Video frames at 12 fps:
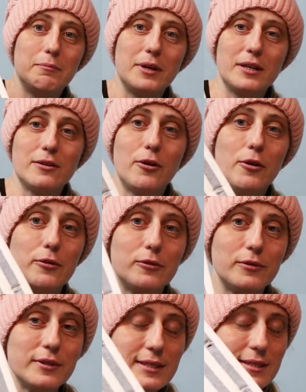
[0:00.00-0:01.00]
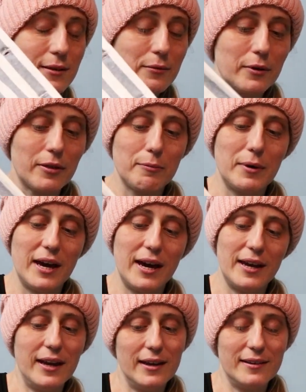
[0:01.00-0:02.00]
buttonholes with
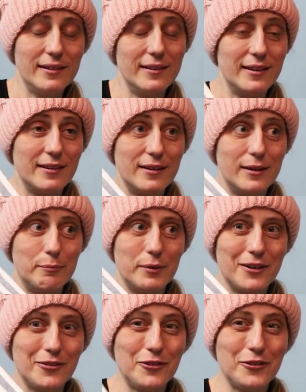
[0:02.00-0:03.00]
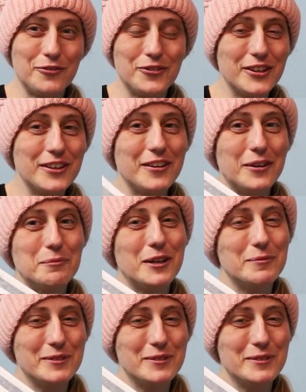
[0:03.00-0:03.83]
my handy dandy buttonhole foot on my